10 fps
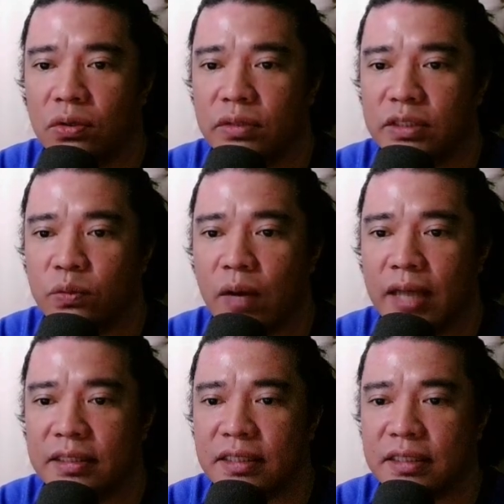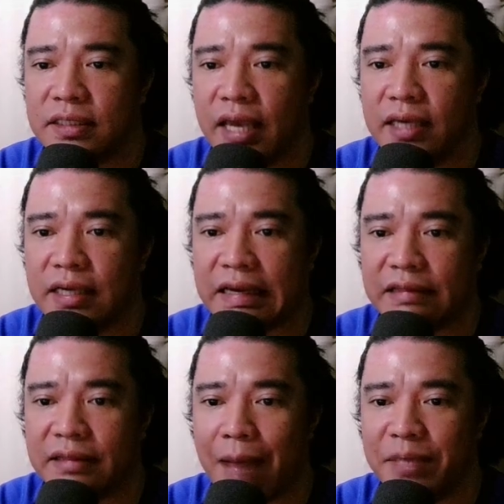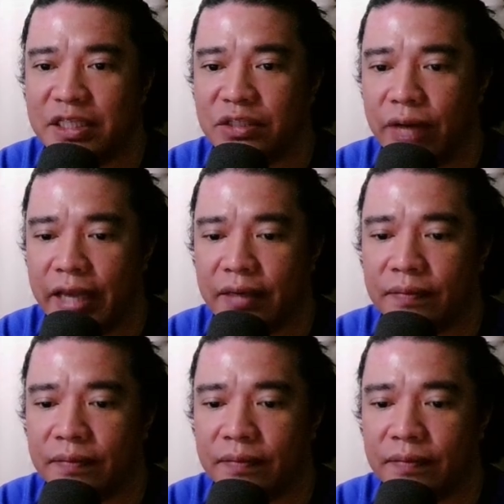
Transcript: this one, this is a crit damage grain.